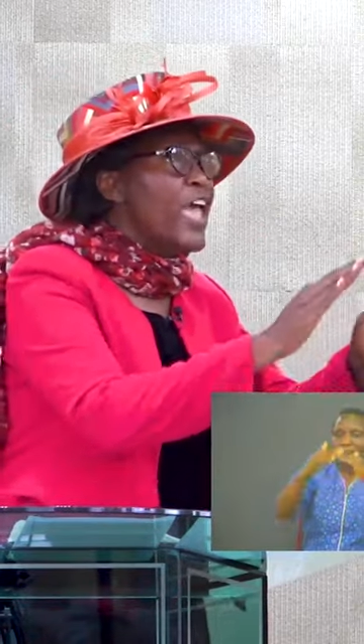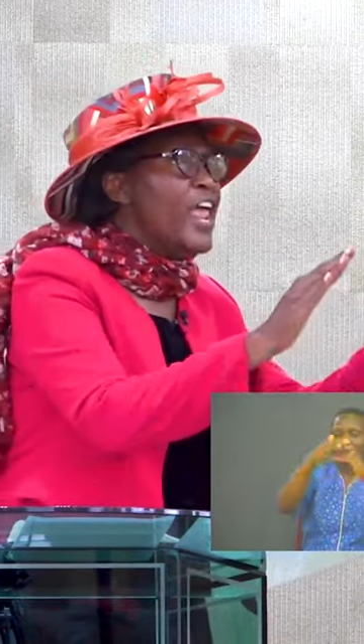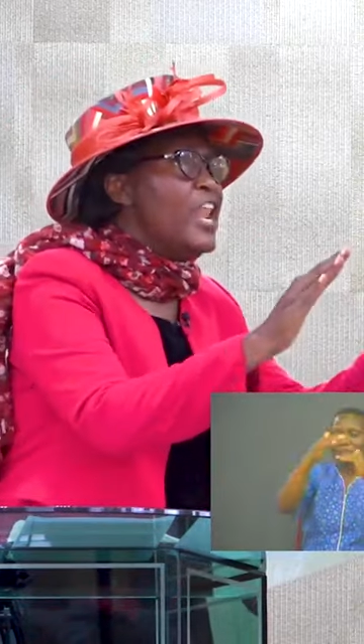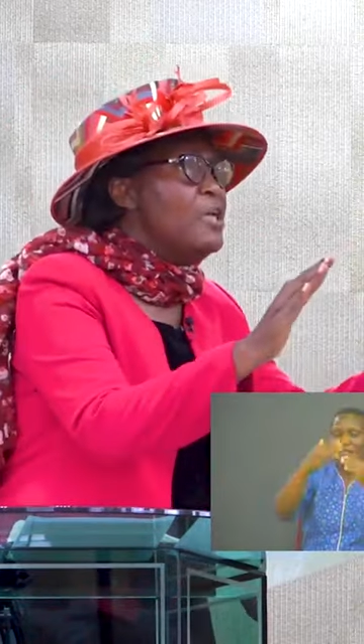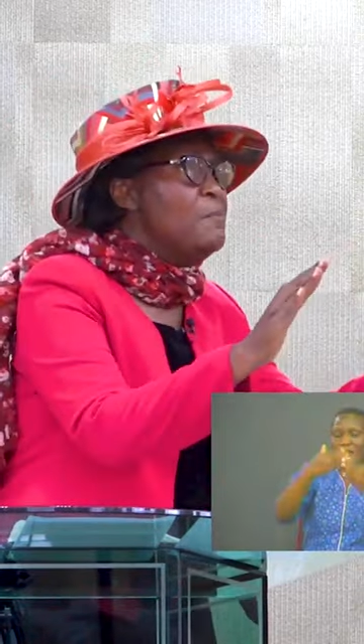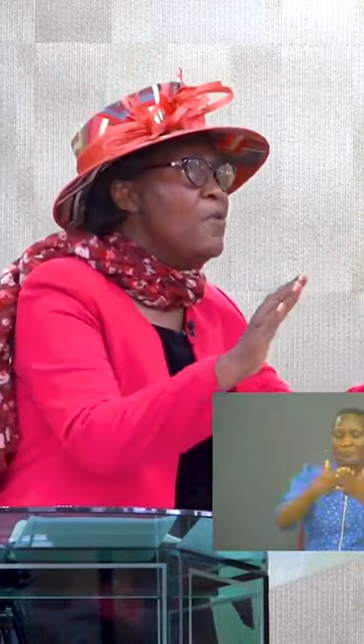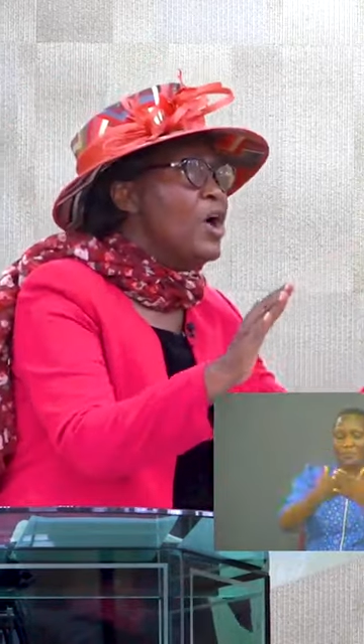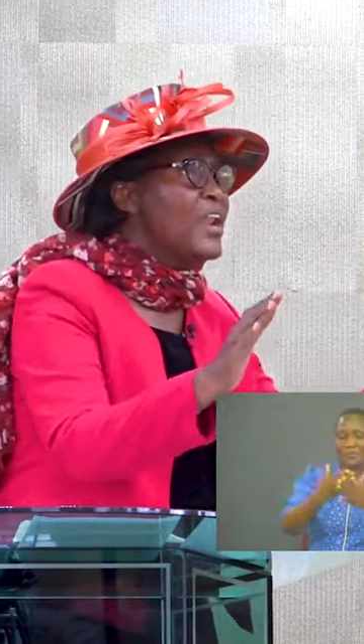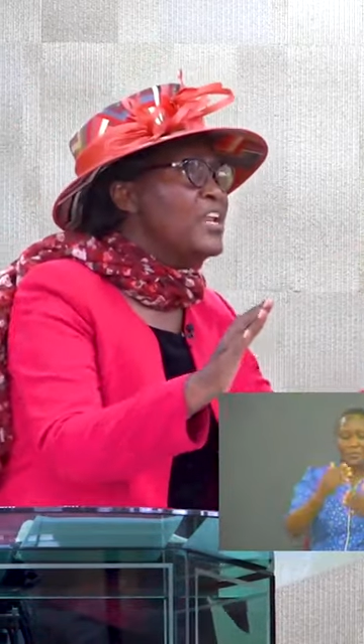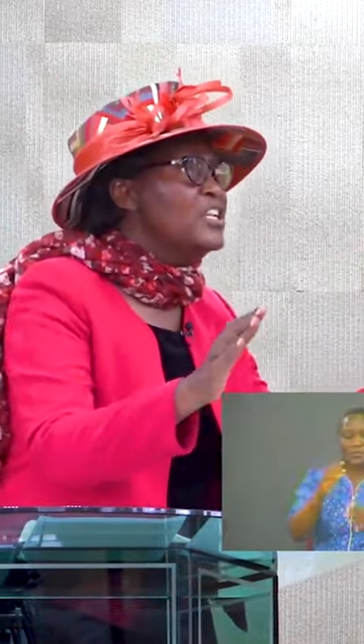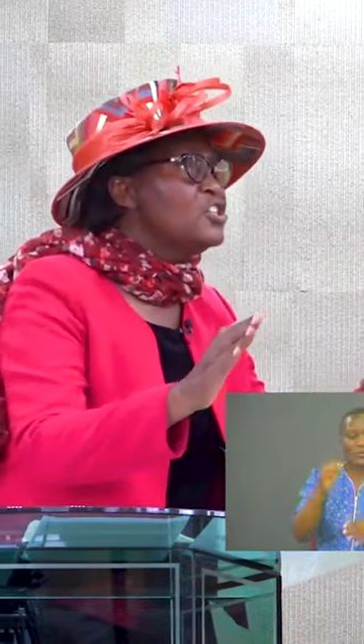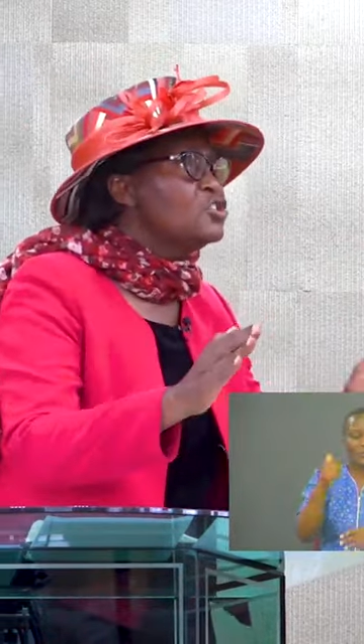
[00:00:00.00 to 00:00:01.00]
any
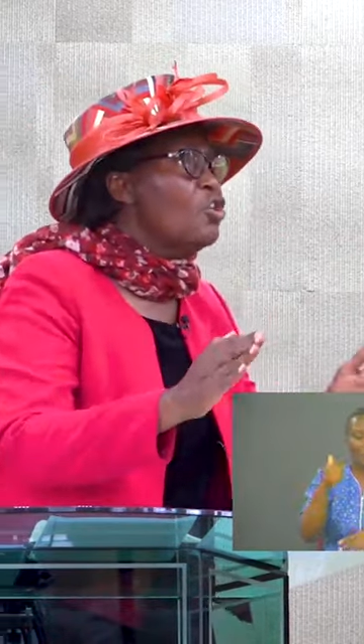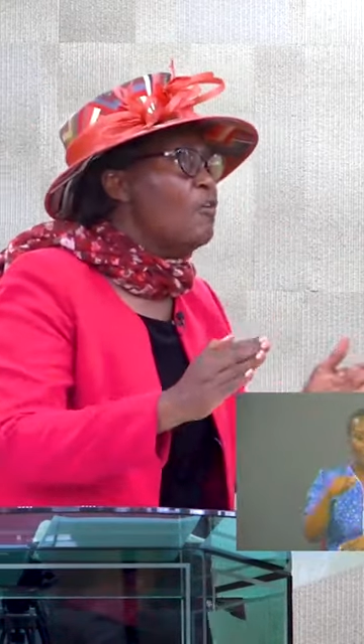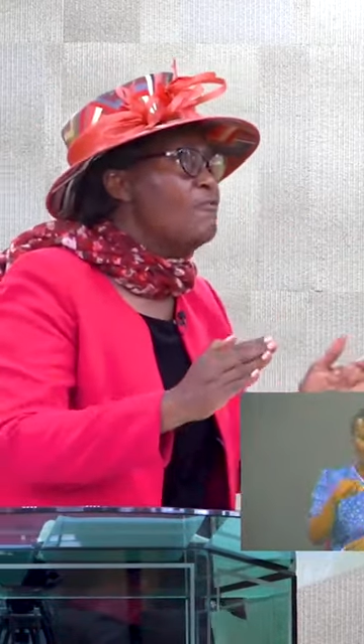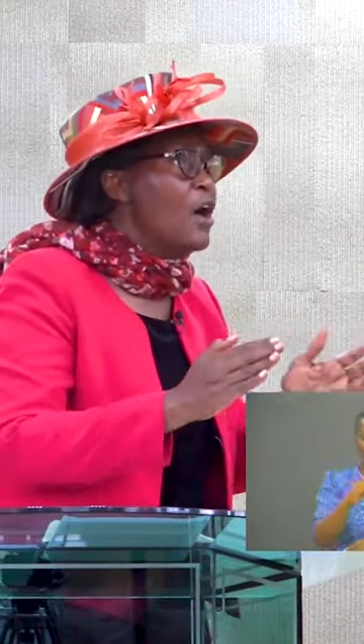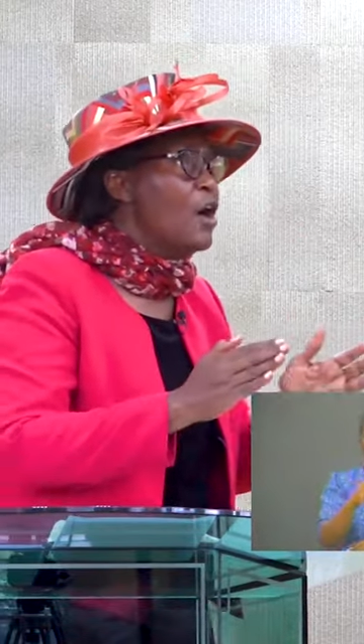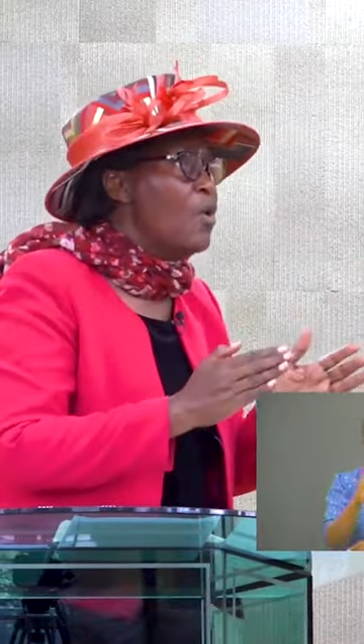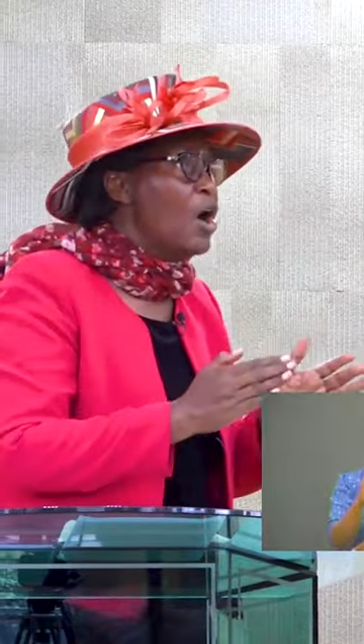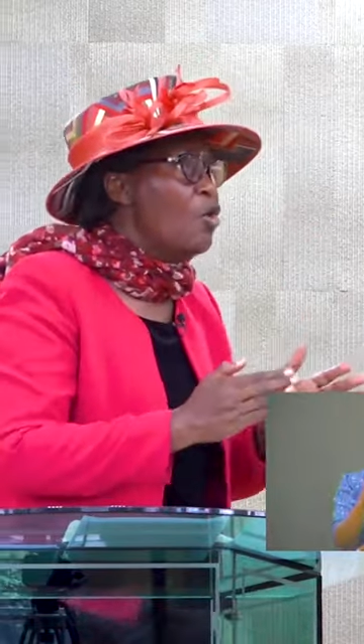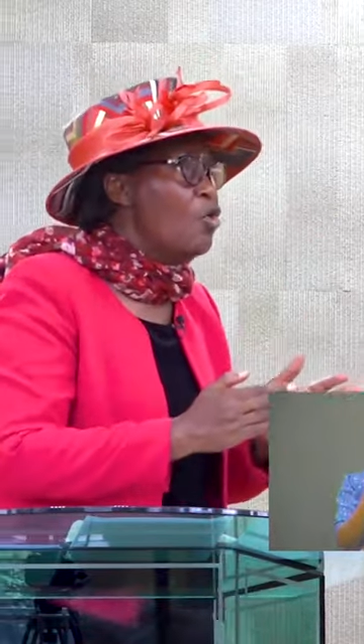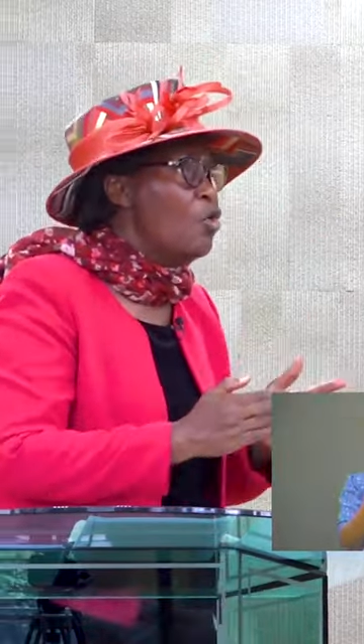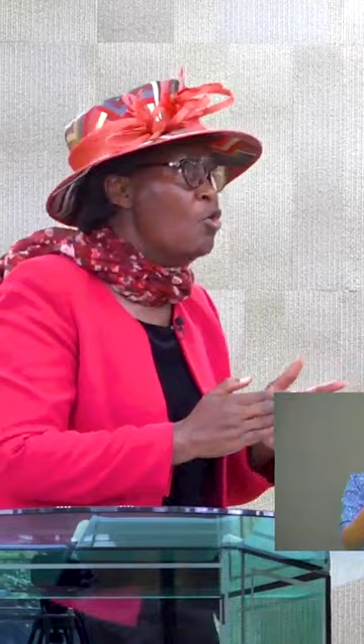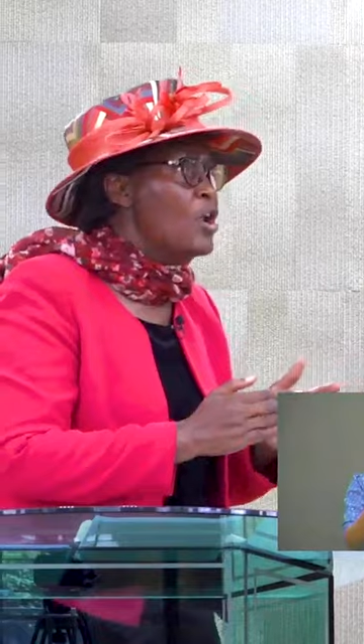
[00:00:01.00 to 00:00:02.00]
merits of our
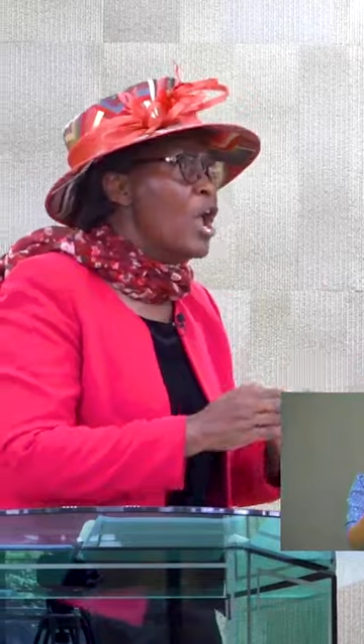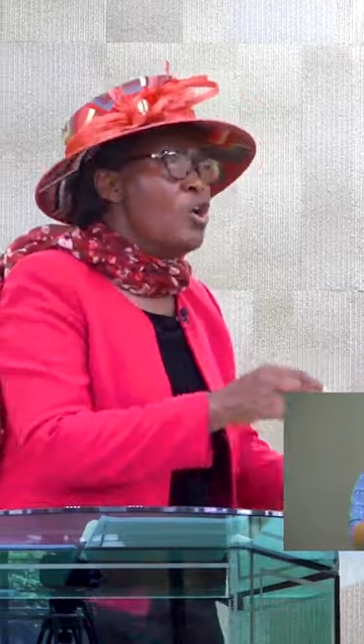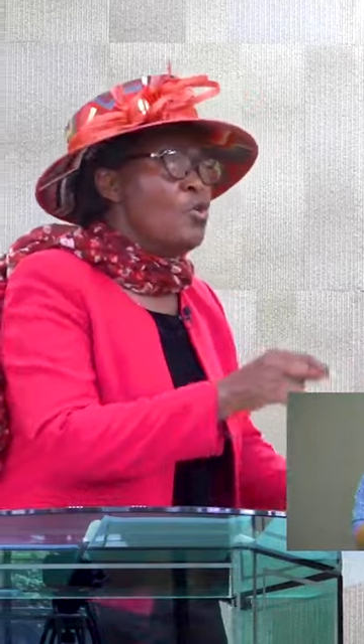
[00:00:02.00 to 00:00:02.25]
own.